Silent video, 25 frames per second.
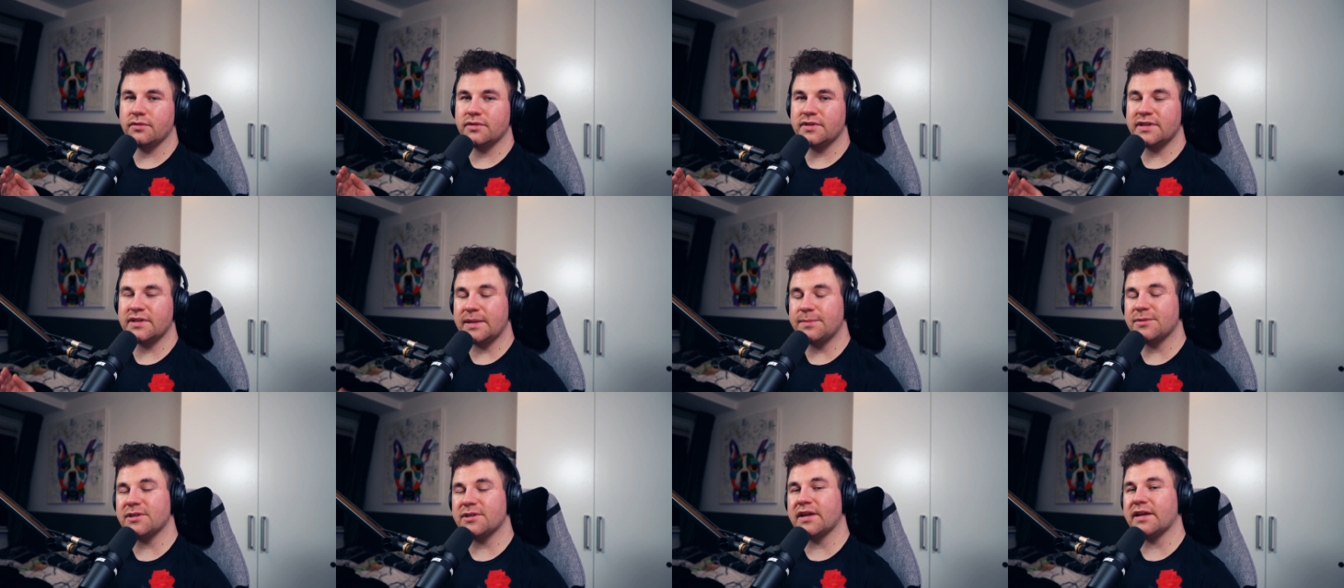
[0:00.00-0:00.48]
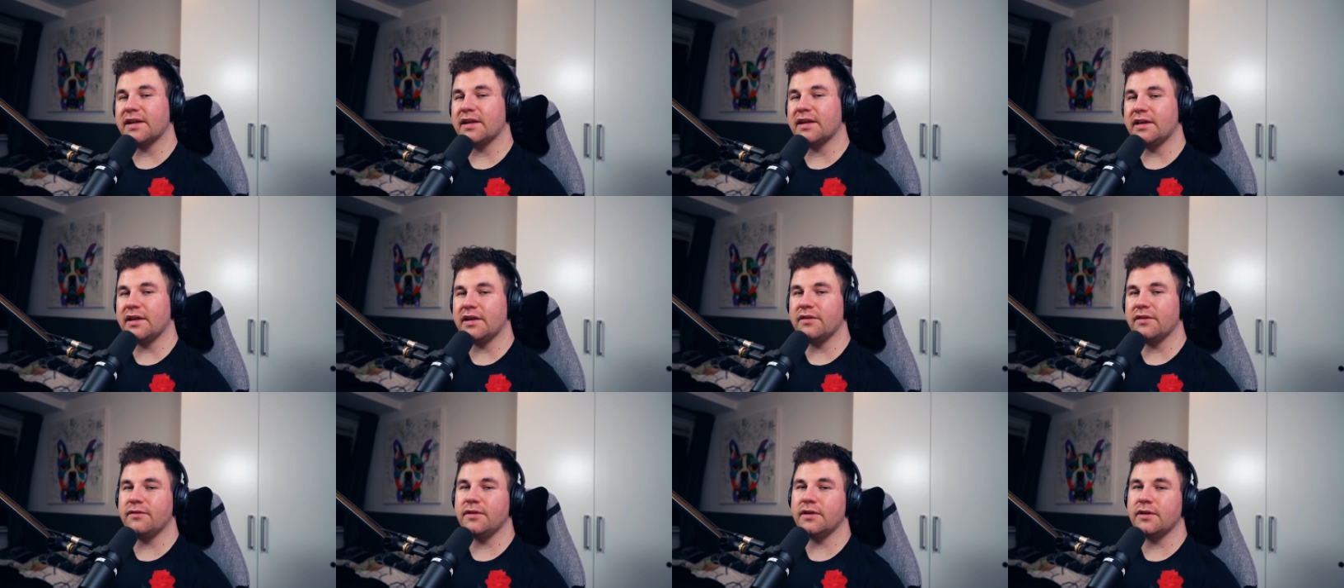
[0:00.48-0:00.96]
tips I can
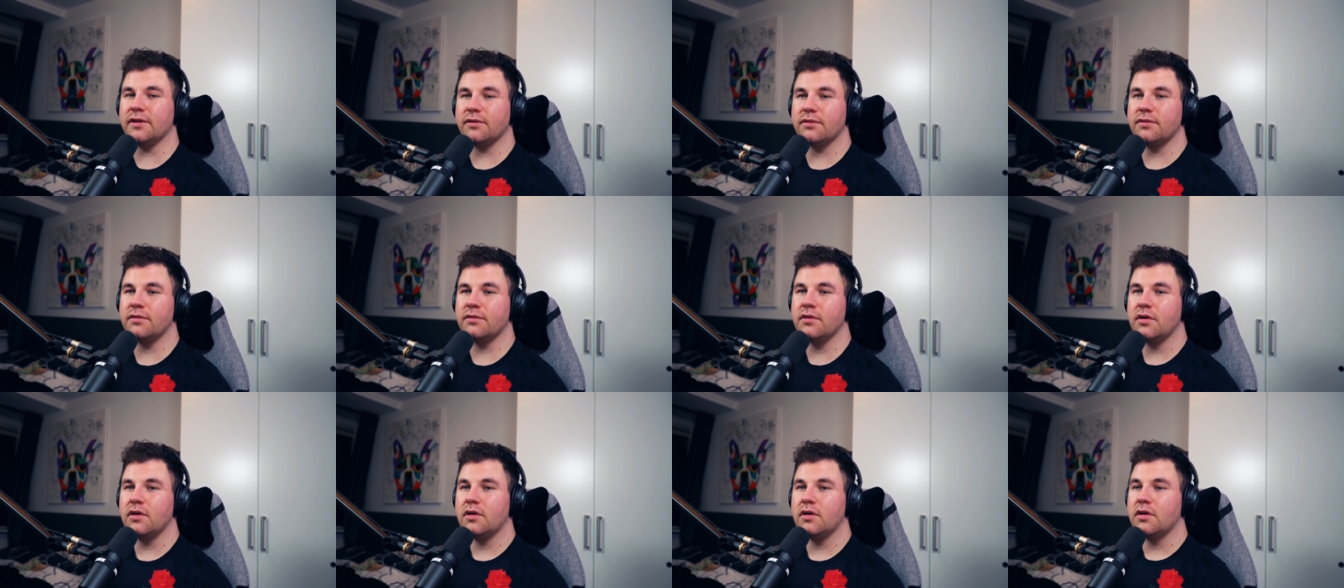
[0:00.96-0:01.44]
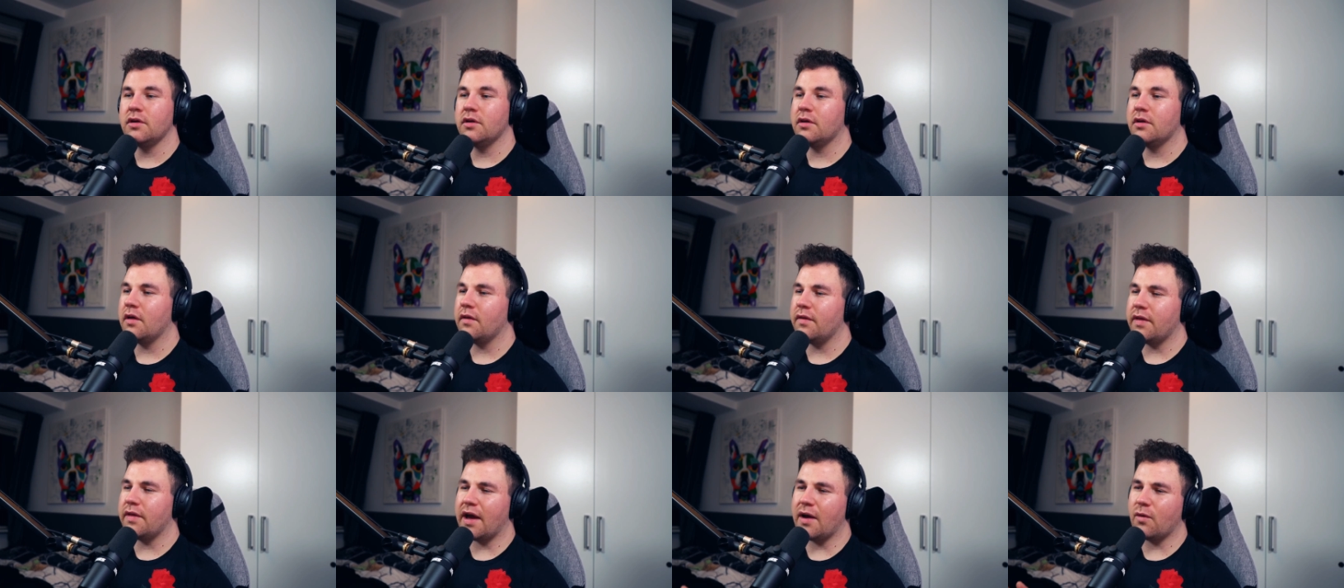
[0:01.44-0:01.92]
give you
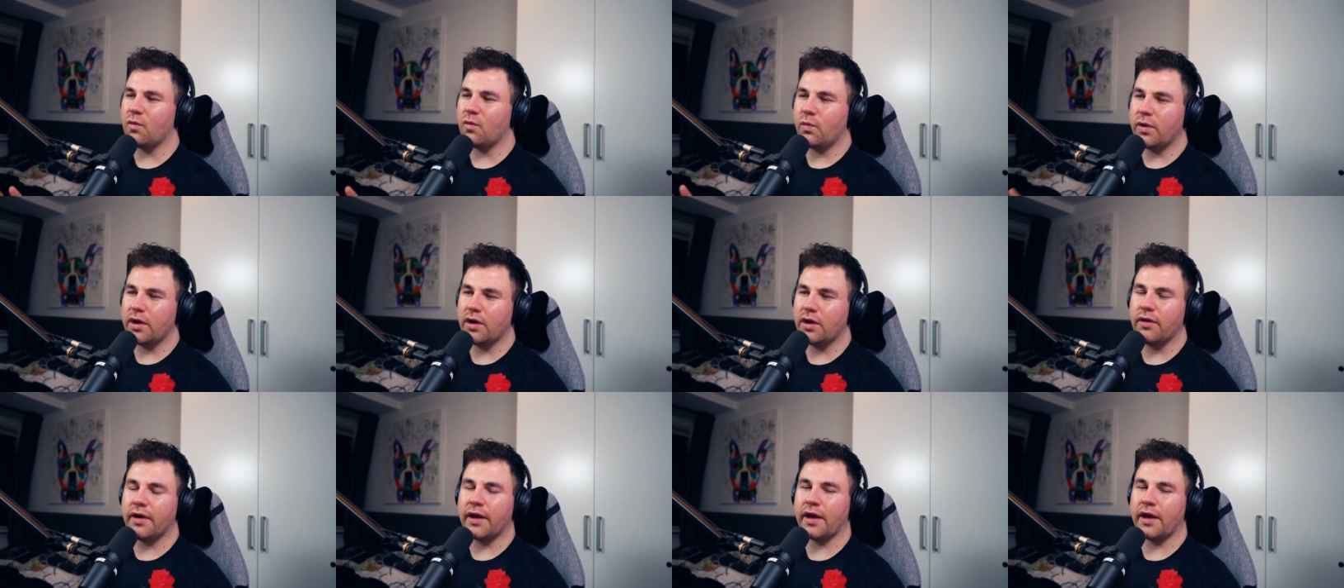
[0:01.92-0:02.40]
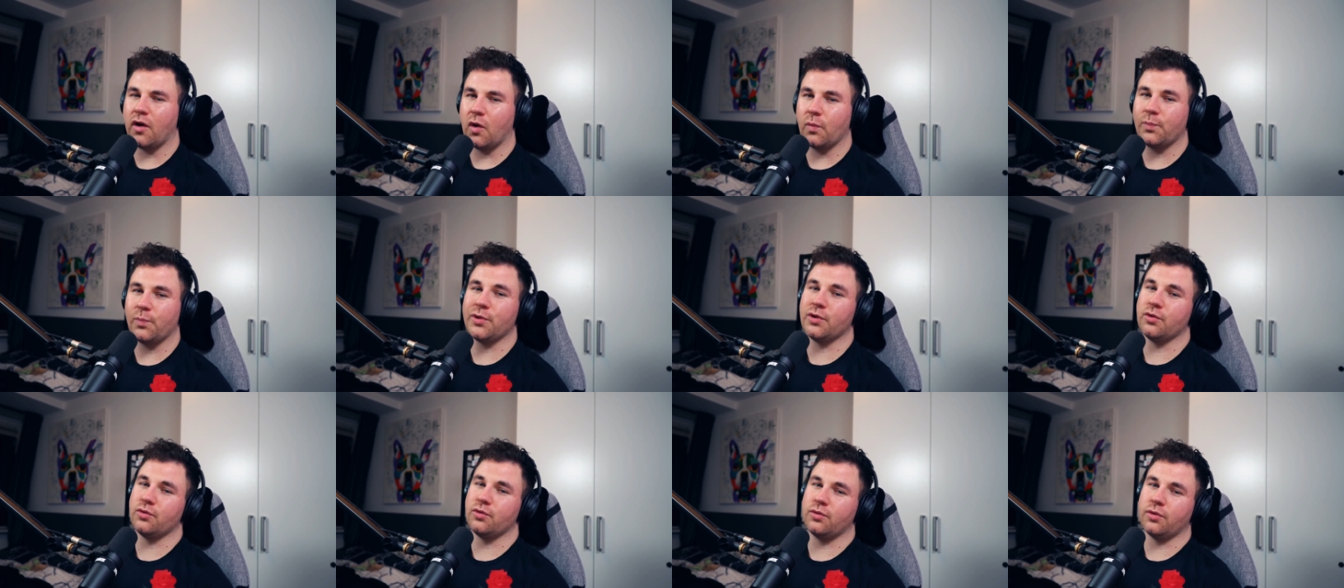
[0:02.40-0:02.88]
that will
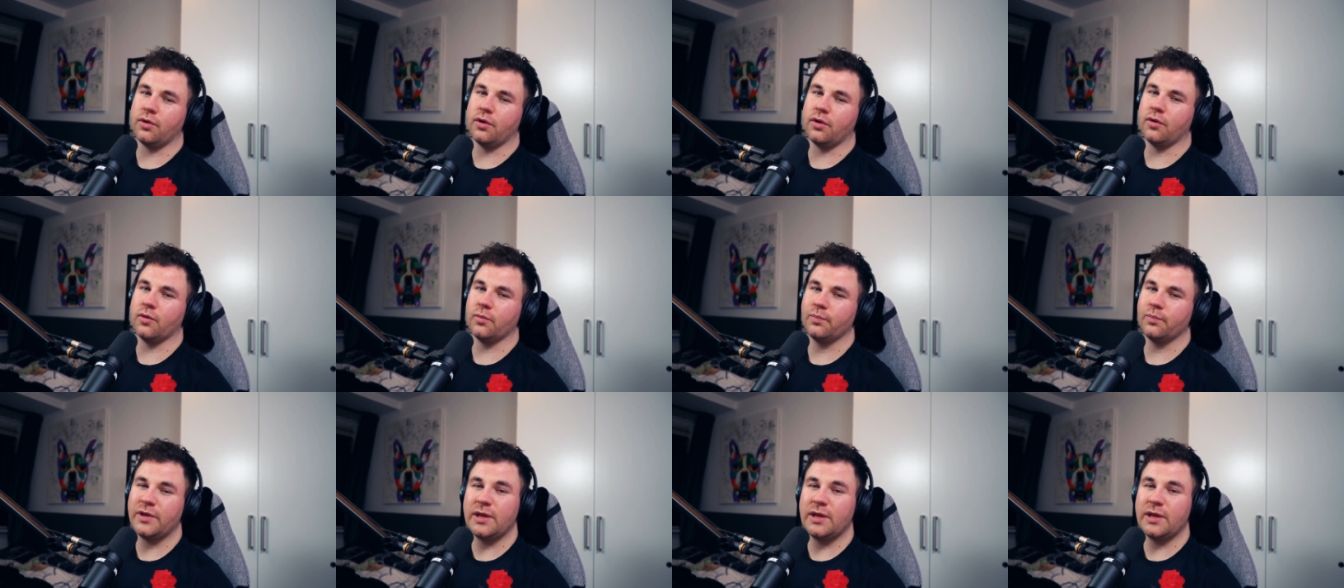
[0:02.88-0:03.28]
help you grow.